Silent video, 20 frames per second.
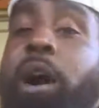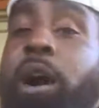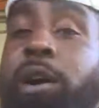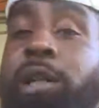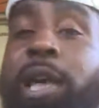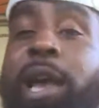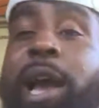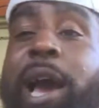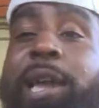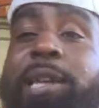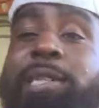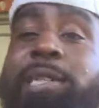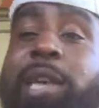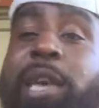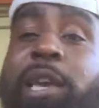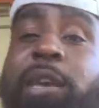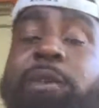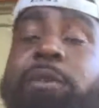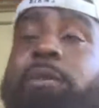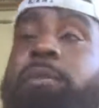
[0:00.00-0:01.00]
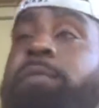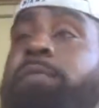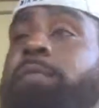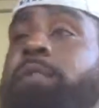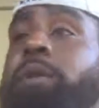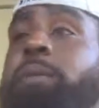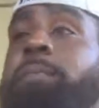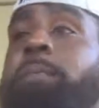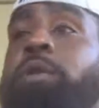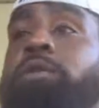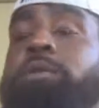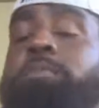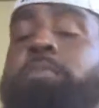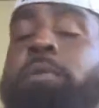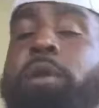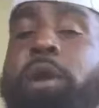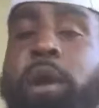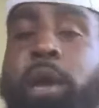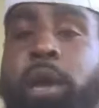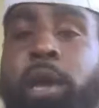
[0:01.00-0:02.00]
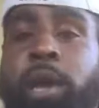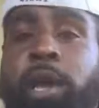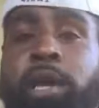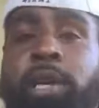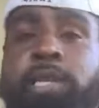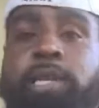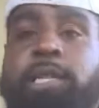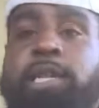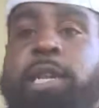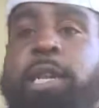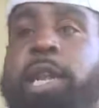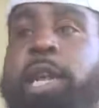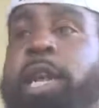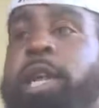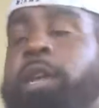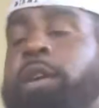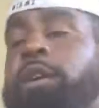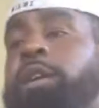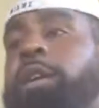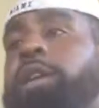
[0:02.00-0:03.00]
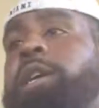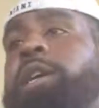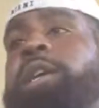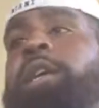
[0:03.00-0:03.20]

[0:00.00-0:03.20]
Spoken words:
All they got is Ingram for the most part to lean on.